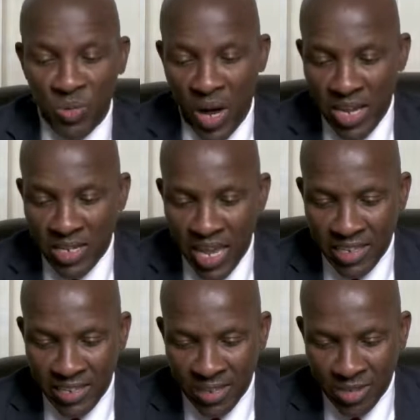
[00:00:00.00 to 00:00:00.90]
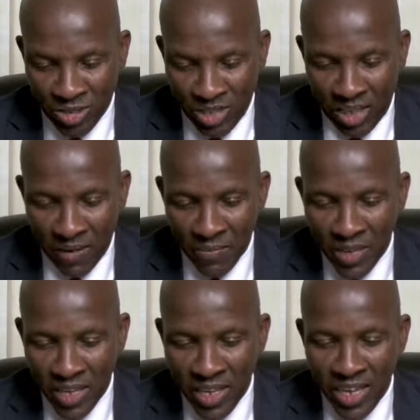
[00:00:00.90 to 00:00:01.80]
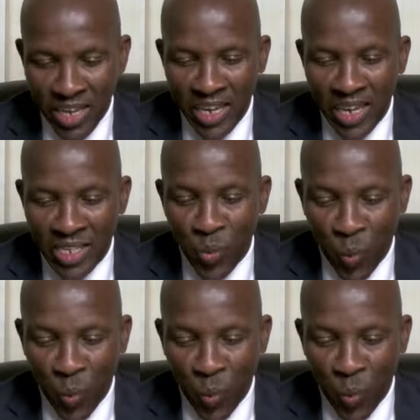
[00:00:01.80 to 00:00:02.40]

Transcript: White, has this to say: "In his